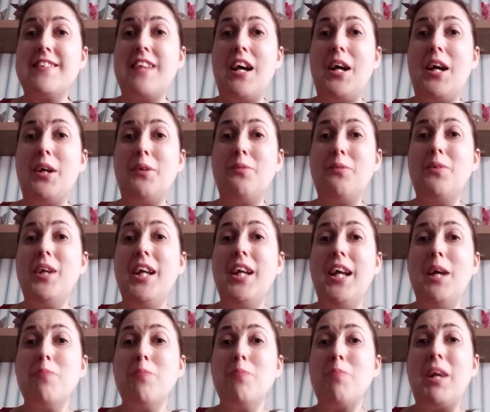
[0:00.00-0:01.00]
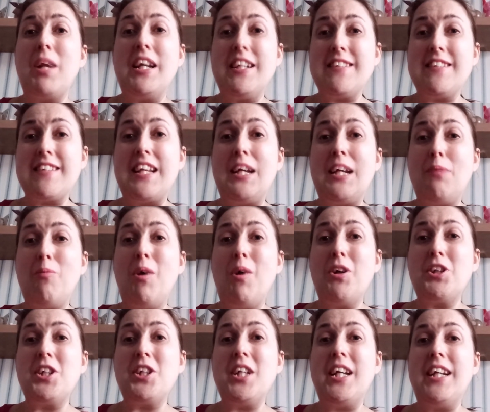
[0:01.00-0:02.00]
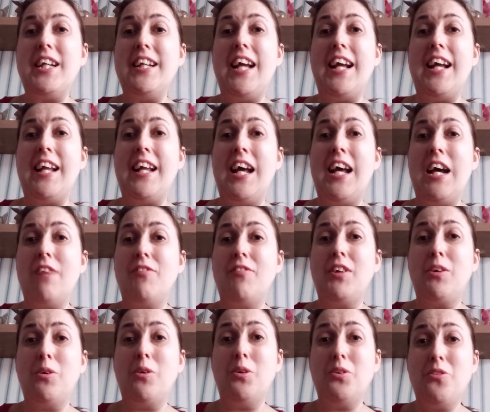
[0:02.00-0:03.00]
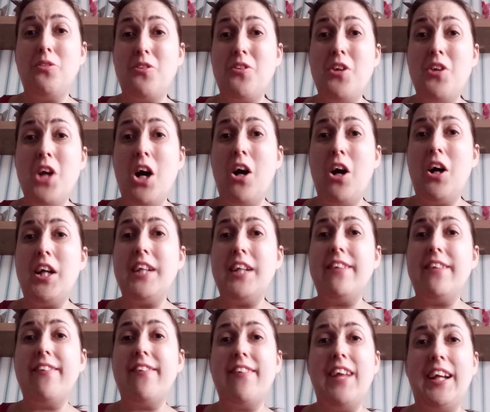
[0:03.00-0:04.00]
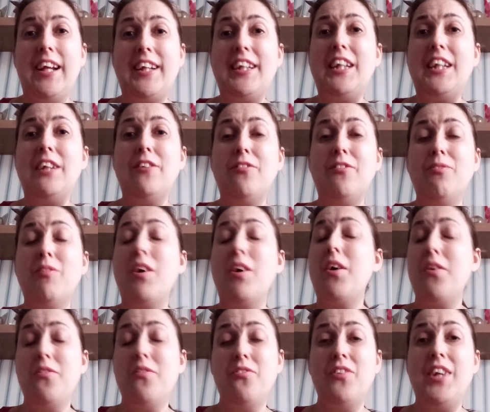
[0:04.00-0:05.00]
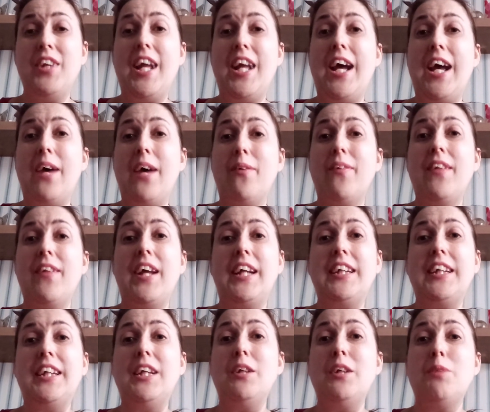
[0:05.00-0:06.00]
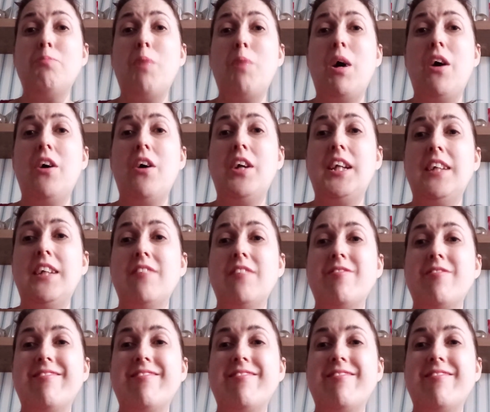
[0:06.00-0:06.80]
So please keep watching and have a good night. Thank you for now. Thank you. Bye.